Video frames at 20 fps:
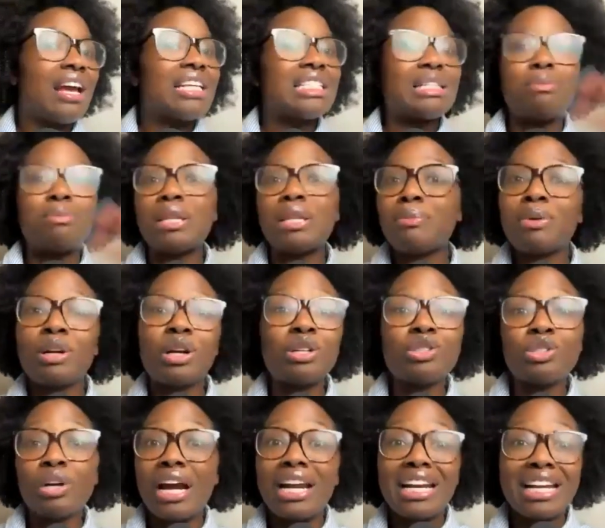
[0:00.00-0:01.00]
some of them are
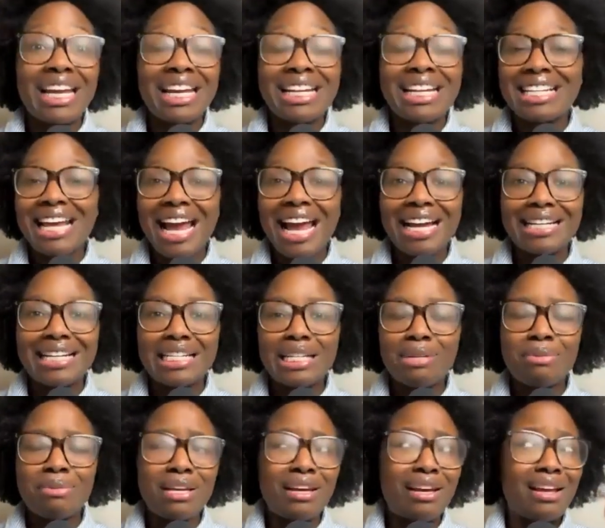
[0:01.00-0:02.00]
trying to get into
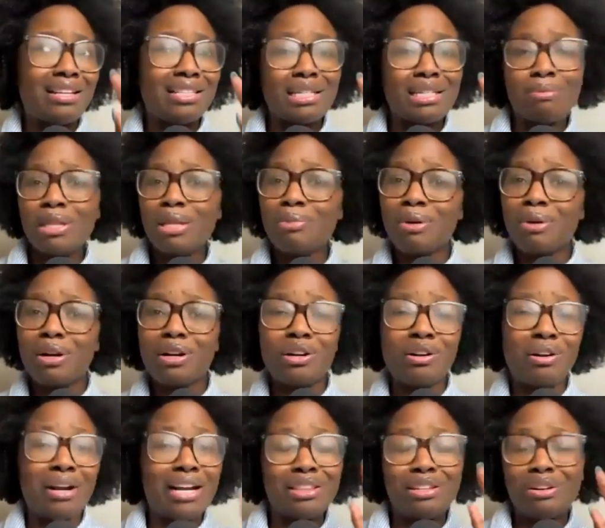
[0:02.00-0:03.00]
academia, and some of them are
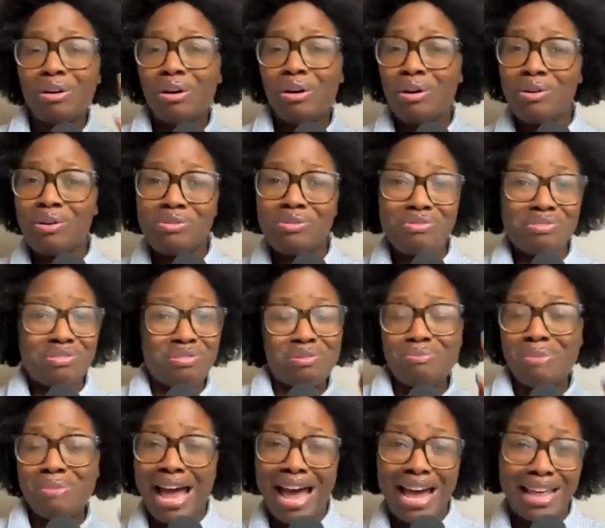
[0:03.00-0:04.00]
creating their own
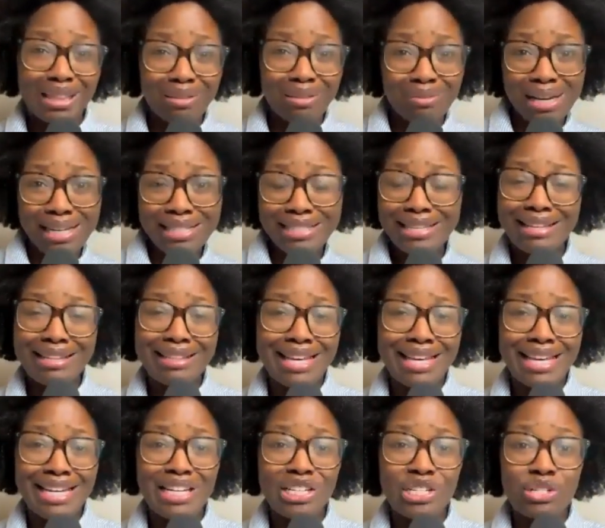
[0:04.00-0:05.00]
new pathways in
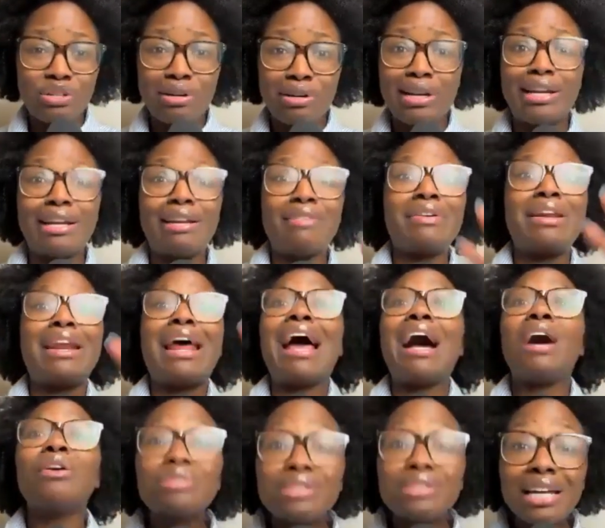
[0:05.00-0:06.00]
the industry and even
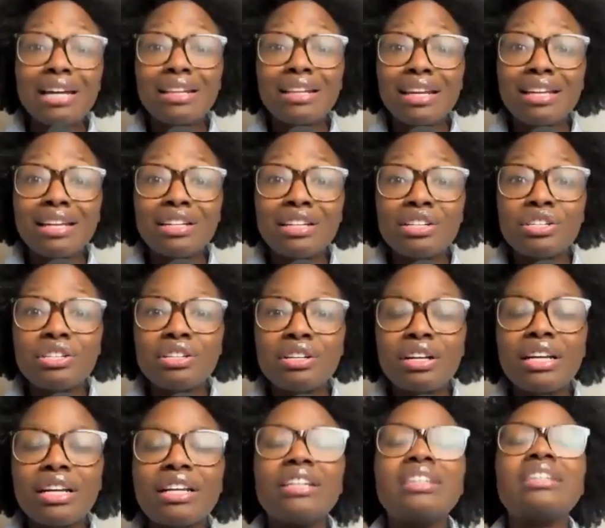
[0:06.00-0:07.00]
outside of the
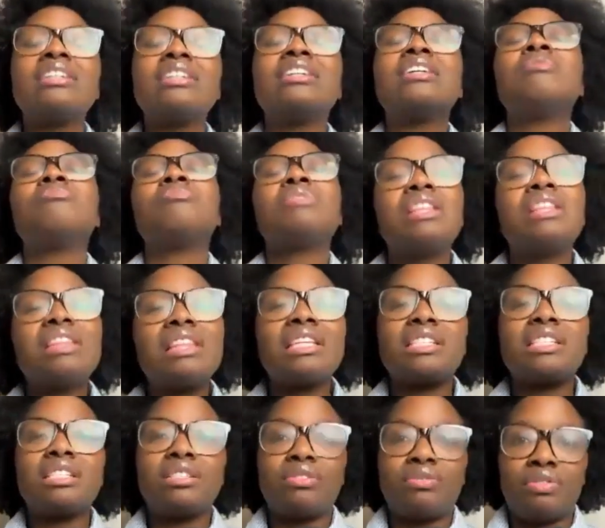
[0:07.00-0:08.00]
industry, then
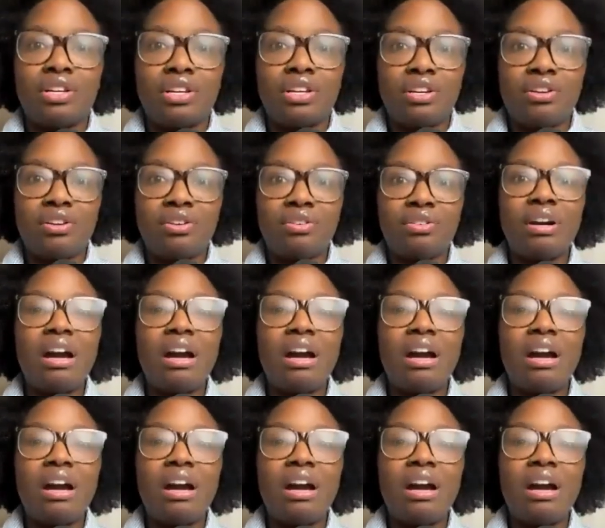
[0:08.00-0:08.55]
this is for you.